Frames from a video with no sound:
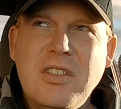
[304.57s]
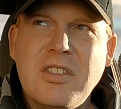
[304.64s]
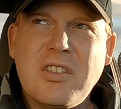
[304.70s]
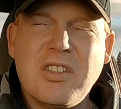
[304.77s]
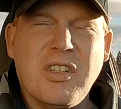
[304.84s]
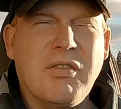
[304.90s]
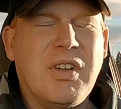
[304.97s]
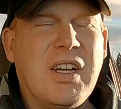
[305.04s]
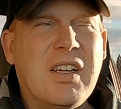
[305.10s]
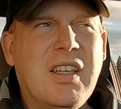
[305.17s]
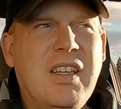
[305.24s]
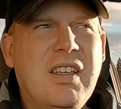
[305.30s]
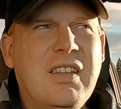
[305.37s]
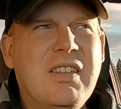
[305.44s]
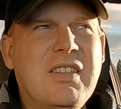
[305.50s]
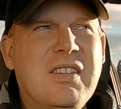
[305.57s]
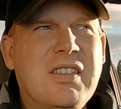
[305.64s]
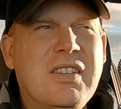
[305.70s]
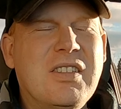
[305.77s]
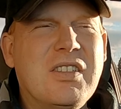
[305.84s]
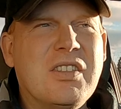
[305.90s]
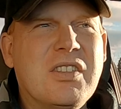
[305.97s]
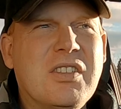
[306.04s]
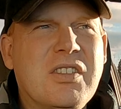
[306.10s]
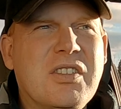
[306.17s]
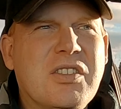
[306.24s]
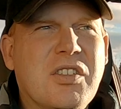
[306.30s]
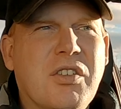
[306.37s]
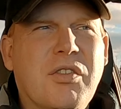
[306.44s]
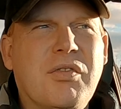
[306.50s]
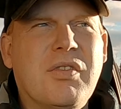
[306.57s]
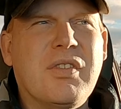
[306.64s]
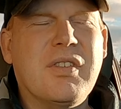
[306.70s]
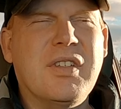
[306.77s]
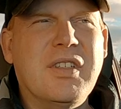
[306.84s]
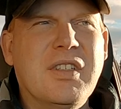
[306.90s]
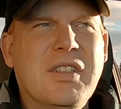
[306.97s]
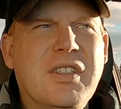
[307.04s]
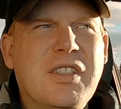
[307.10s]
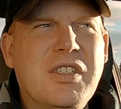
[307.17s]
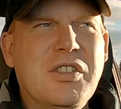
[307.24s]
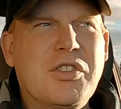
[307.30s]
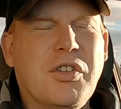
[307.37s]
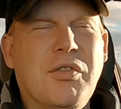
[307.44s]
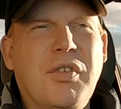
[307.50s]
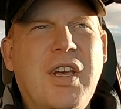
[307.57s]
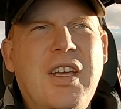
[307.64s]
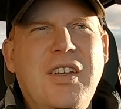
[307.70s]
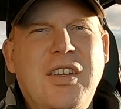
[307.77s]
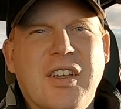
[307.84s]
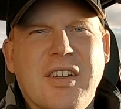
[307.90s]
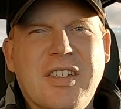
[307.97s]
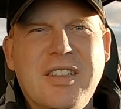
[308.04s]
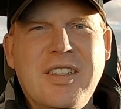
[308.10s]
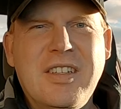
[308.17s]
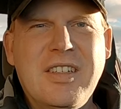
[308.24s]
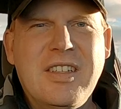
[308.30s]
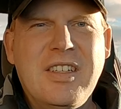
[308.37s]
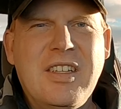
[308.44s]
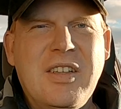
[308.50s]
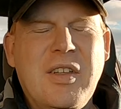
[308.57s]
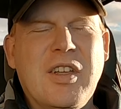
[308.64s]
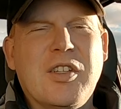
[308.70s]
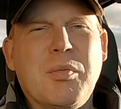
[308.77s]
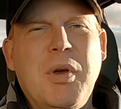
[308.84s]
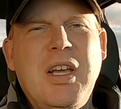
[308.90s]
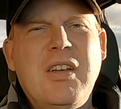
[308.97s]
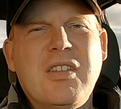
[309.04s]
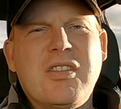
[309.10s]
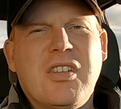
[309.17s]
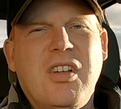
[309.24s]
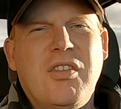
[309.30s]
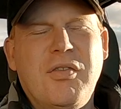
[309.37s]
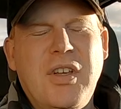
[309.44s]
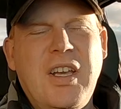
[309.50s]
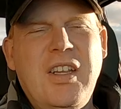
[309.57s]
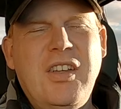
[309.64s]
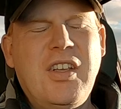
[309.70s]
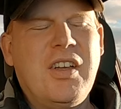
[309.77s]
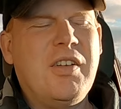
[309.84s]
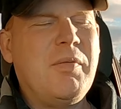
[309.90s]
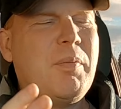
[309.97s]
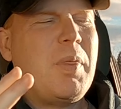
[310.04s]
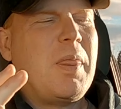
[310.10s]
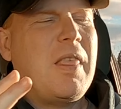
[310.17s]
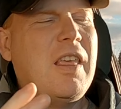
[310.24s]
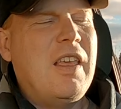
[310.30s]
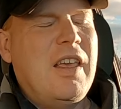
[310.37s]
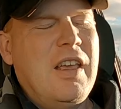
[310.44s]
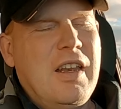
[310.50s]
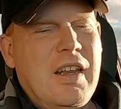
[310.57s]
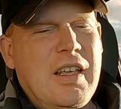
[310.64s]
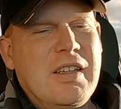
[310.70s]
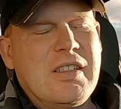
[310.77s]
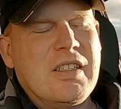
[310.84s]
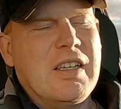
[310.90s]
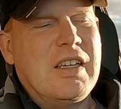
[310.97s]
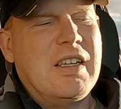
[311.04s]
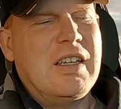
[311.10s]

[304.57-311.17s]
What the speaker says: Slovakia, Slovenia. It's made in Slovenia, and it's